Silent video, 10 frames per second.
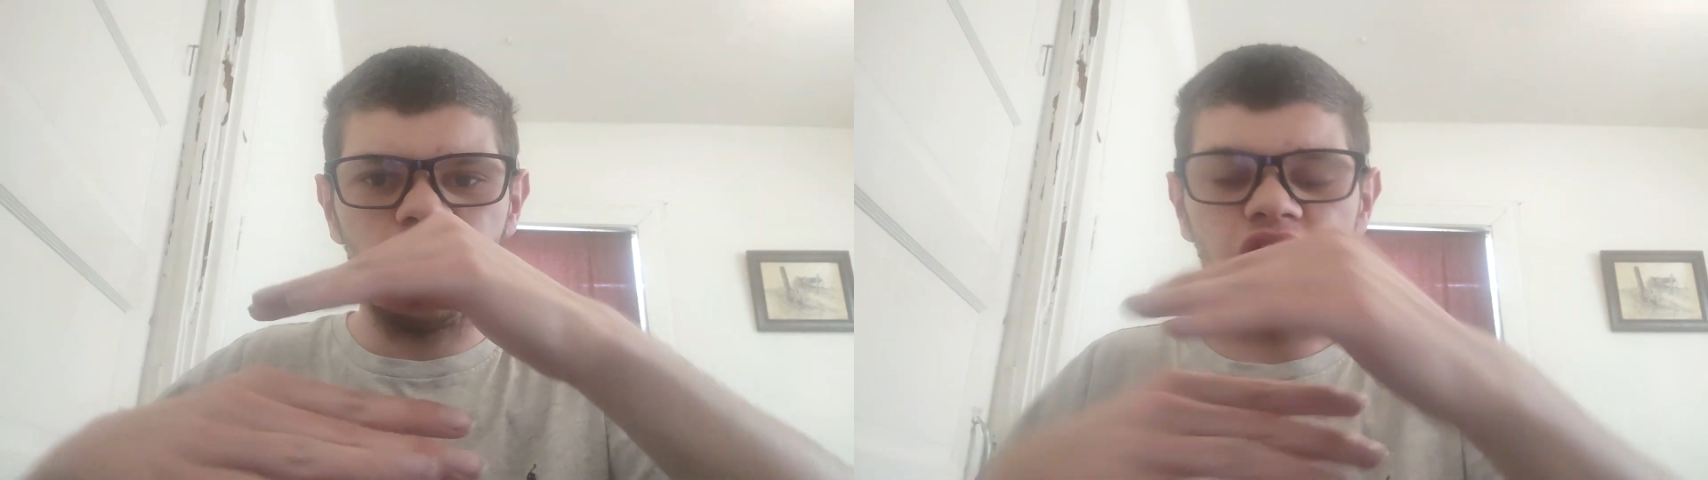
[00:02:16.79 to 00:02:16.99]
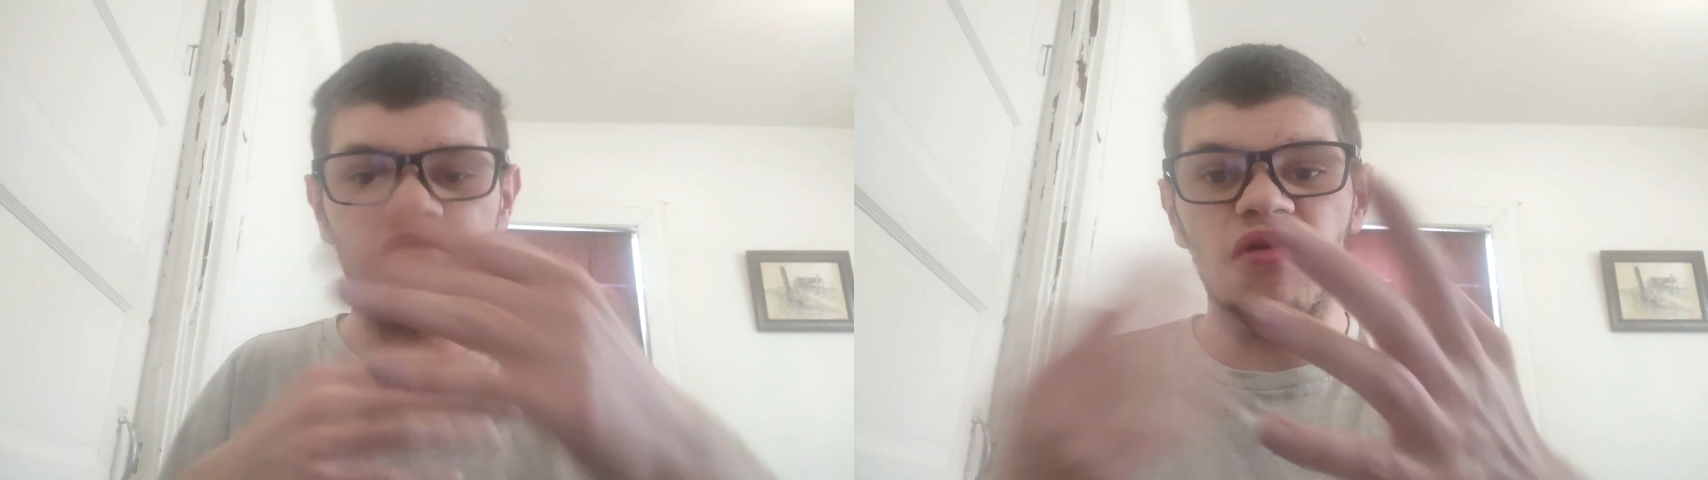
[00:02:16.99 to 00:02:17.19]

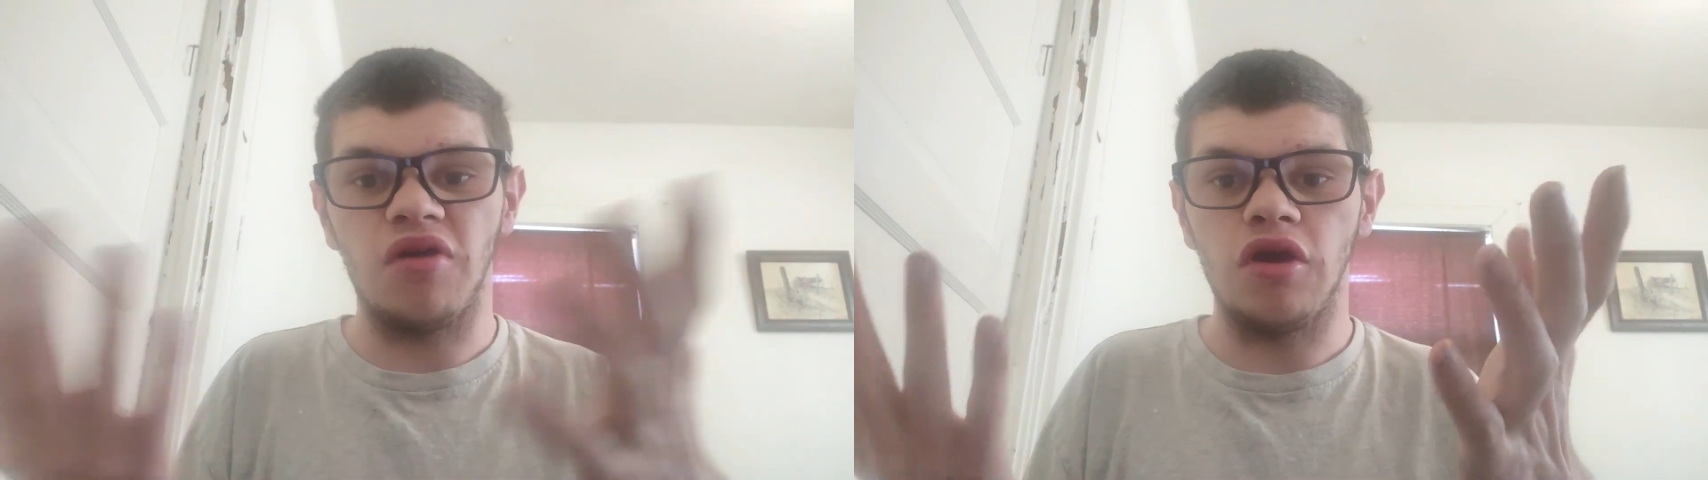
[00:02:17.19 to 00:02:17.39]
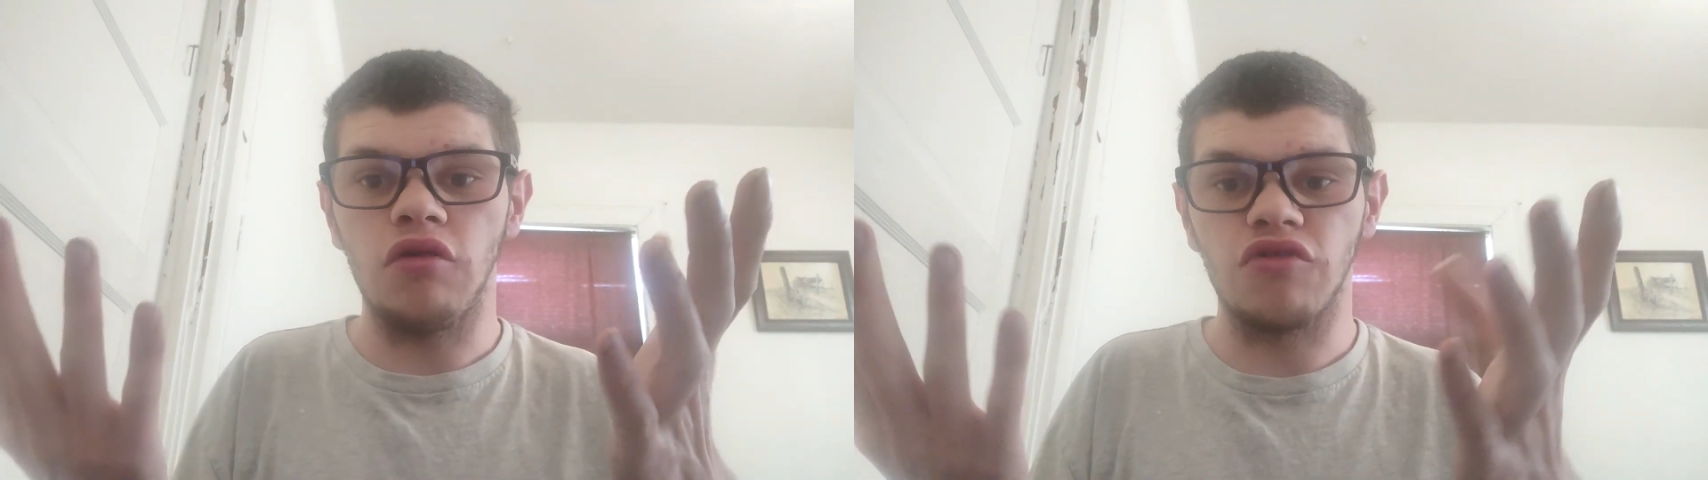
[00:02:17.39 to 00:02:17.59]
That's why
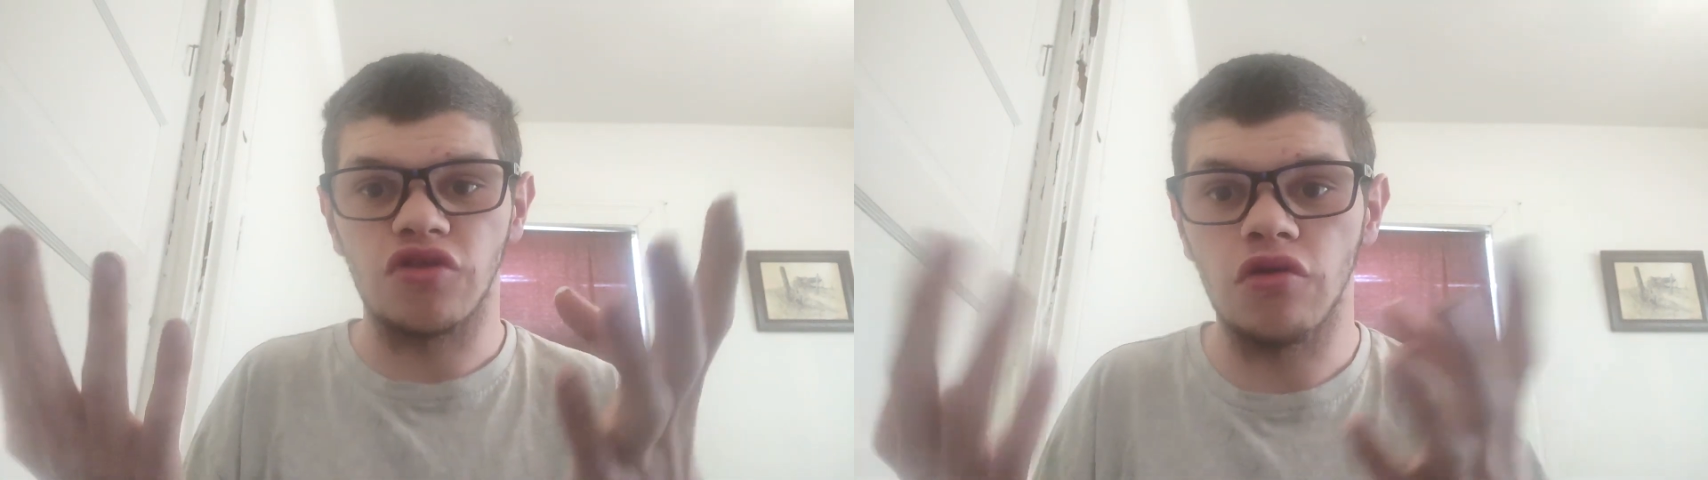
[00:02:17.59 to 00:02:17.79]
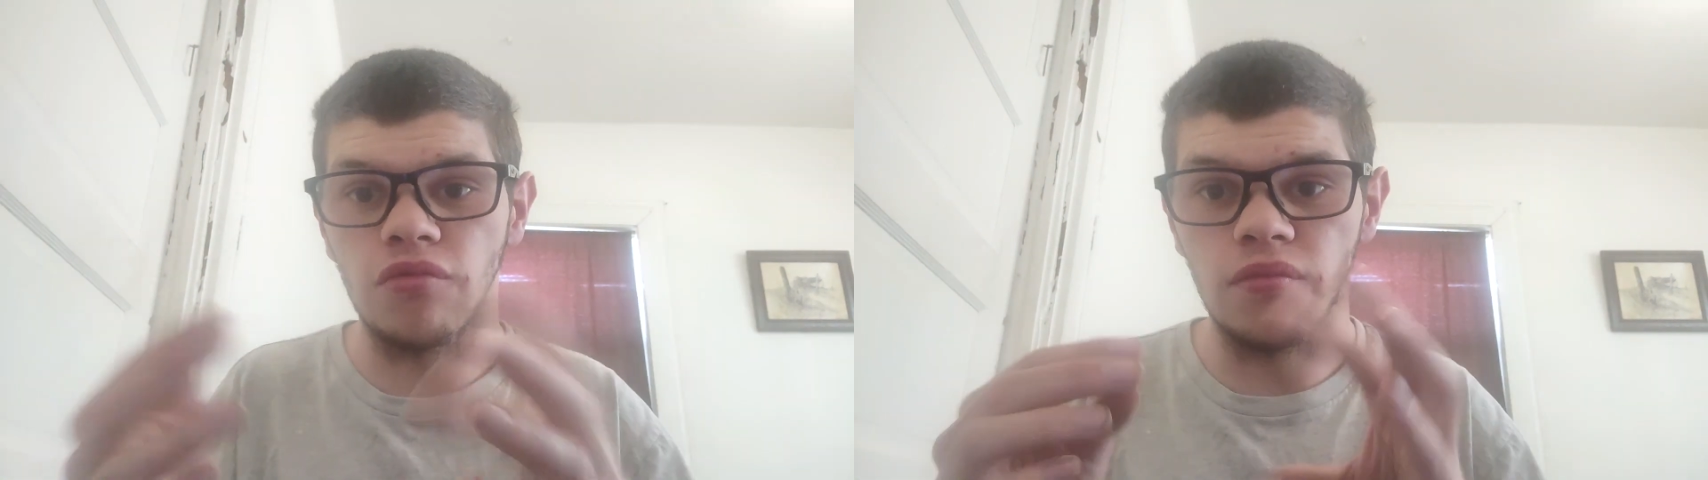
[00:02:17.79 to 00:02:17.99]
my hood was
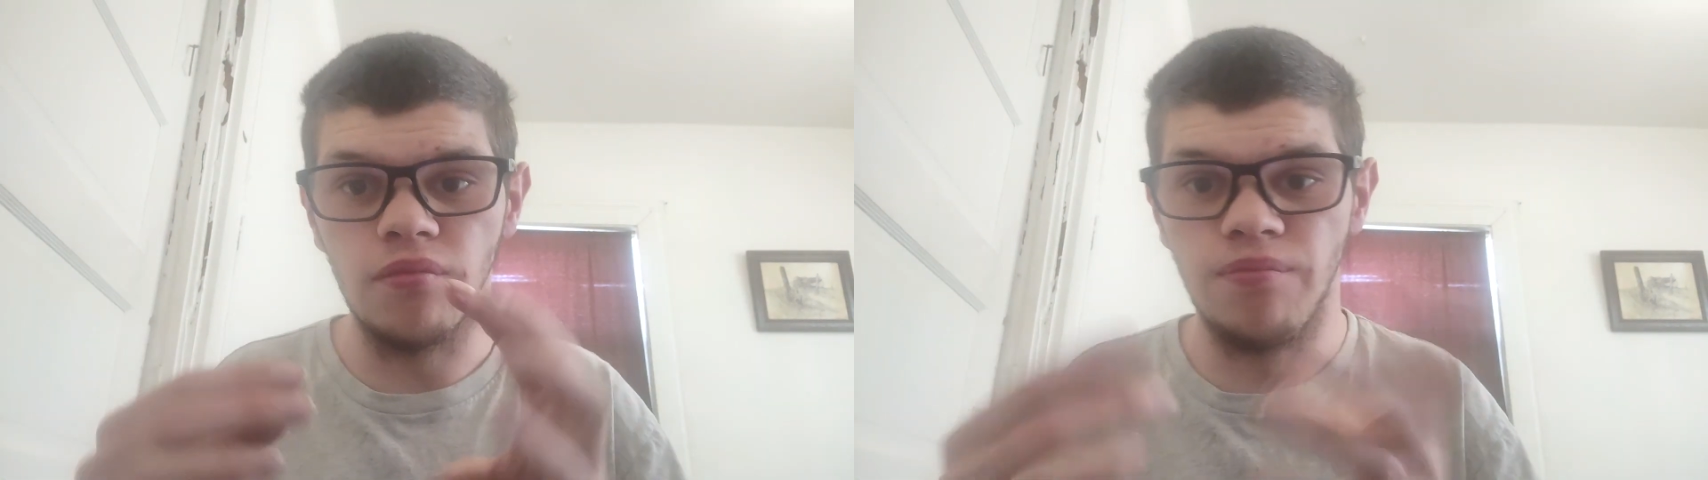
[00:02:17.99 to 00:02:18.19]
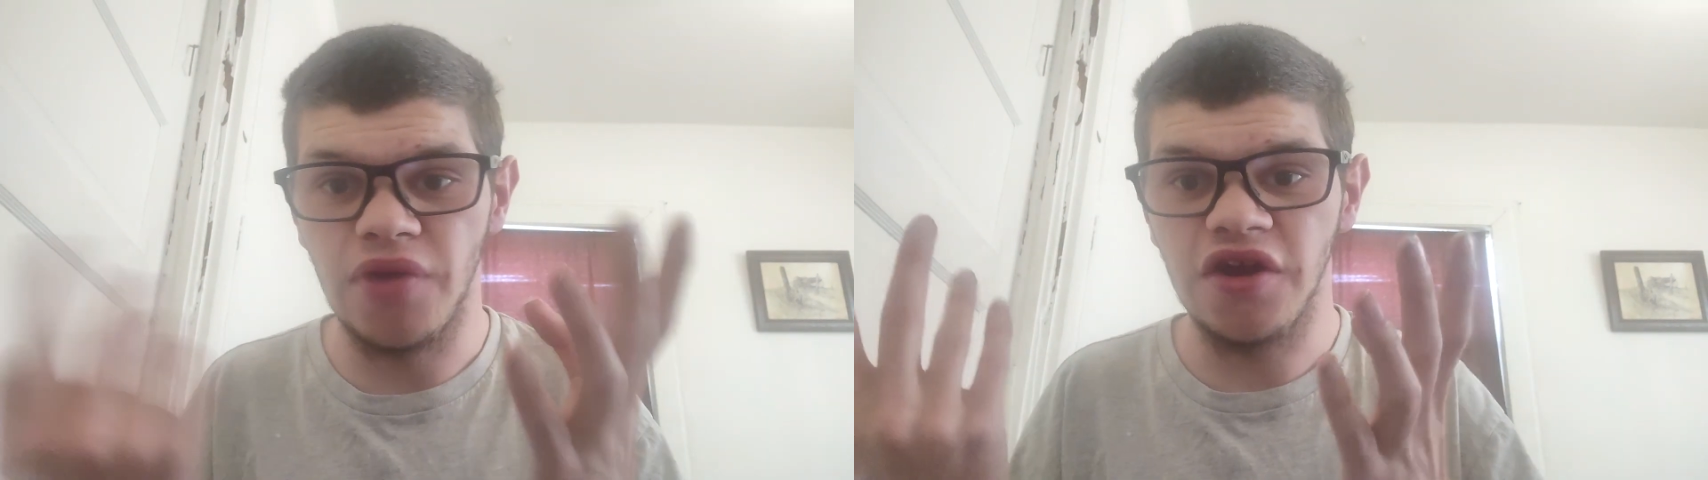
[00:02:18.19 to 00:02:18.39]
so
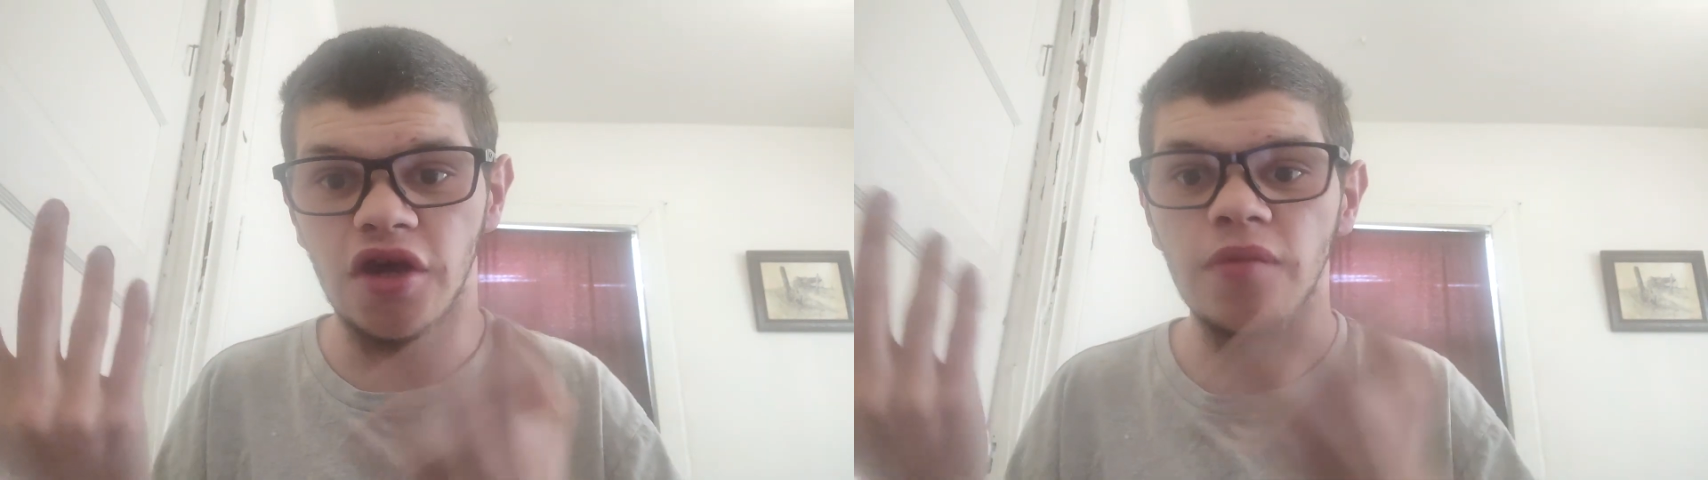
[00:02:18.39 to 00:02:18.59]
bent